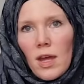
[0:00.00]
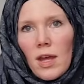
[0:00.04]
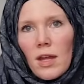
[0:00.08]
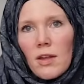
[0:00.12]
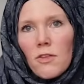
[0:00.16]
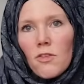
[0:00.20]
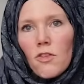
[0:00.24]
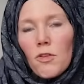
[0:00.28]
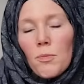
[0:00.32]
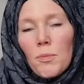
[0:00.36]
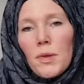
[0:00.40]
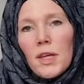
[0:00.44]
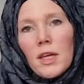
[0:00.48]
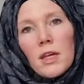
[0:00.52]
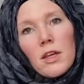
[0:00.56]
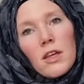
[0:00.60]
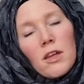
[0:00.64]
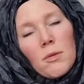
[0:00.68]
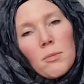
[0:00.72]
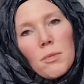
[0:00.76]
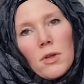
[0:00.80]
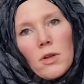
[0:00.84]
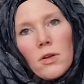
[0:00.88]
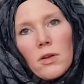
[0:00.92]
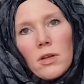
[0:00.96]
and to be in
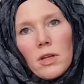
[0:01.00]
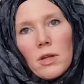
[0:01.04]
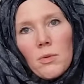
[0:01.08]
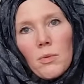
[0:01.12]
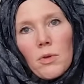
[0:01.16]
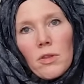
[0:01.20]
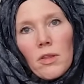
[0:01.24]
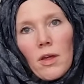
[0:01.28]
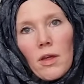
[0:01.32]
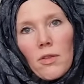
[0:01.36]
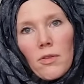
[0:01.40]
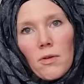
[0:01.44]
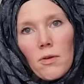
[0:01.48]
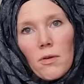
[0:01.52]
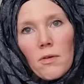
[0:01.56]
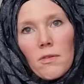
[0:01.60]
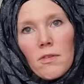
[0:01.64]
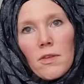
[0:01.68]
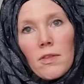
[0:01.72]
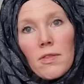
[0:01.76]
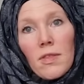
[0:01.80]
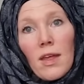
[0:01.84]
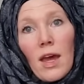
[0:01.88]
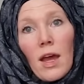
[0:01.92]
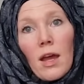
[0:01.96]
community with
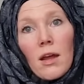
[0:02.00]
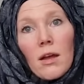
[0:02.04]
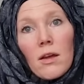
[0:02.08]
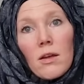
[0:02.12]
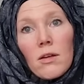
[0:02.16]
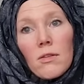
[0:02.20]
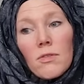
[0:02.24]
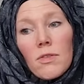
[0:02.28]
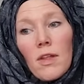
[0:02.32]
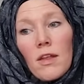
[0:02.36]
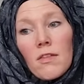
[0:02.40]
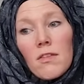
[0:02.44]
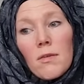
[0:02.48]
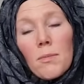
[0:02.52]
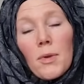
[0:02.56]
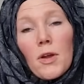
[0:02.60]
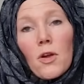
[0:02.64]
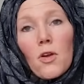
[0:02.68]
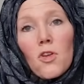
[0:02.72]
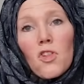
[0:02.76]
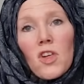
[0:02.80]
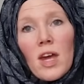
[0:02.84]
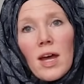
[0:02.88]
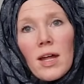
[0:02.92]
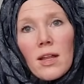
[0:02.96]
others, that's a
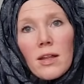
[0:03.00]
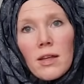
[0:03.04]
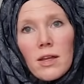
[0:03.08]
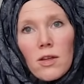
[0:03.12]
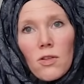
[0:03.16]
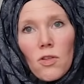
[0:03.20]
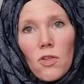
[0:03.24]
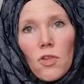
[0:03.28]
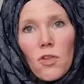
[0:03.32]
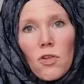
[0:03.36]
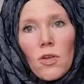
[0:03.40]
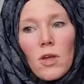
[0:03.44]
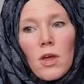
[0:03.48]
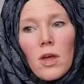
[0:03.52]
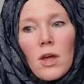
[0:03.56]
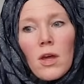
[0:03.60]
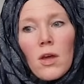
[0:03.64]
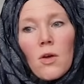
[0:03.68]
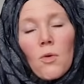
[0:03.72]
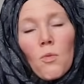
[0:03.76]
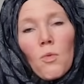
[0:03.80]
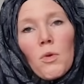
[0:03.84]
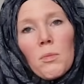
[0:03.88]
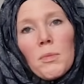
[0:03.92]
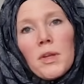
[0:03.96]
bigger challenge.
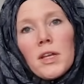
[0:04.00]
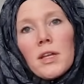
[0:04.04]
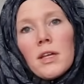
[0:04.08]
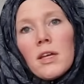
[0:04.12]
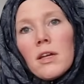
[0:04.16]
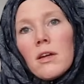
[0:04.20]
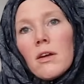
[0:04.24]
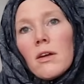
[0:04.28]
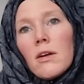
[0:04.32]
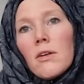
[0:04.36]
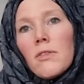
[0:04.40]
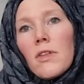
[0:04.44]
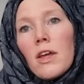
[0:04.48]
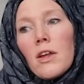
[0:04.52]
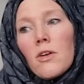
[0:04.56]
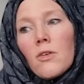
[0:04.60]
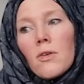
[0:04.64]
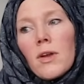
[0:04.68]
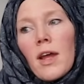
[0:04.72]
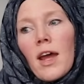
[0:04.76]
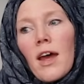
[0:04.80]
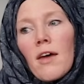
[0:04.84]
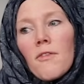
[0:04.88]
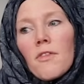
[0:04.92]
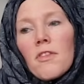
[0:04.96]
Women here, they
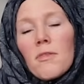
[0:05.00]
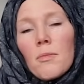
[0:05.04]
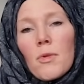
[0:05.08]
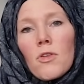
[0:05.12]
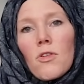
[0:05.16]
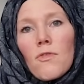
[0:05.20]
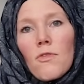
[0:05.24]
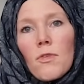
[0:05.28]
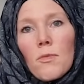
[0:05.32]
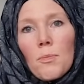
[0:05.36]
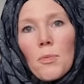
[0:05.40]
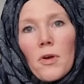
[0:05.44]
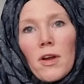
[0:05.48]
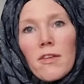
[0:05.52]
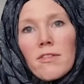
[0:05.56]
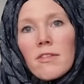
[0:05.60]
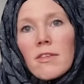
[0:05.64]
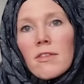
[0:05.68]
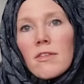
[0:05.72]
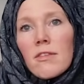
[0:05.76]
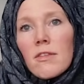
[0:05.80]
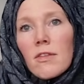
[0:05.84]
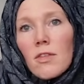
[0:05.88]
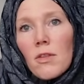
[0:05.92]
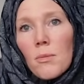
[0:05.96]
don't have as much of a
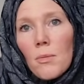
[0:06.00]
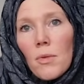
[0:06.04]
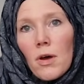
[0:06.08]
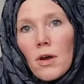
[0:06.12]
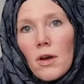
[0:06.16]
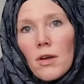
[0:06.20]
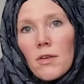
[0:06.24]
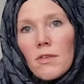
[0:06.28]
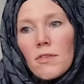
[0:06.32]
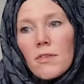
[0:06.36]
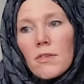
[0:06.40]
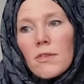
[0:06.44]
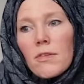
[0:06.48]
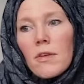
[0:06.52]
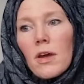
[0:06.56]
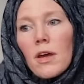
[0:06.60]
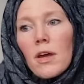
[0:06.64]
presence in the mosques